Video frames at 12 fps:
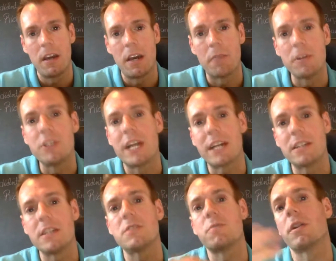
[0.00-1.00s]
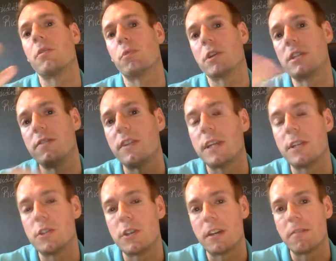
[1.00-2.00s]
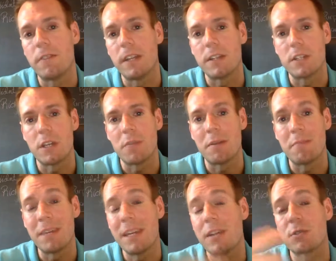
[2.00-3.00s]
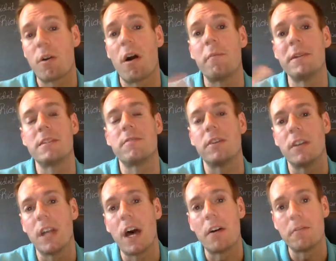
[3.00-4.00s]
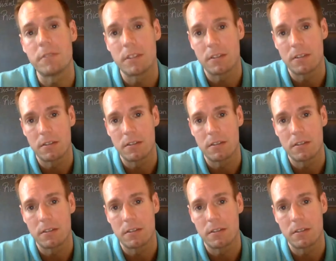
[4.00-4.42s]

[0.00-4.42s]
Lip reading: And rejected is one of the worst feelings you can feel as a human being, because we're all meant to feel loved.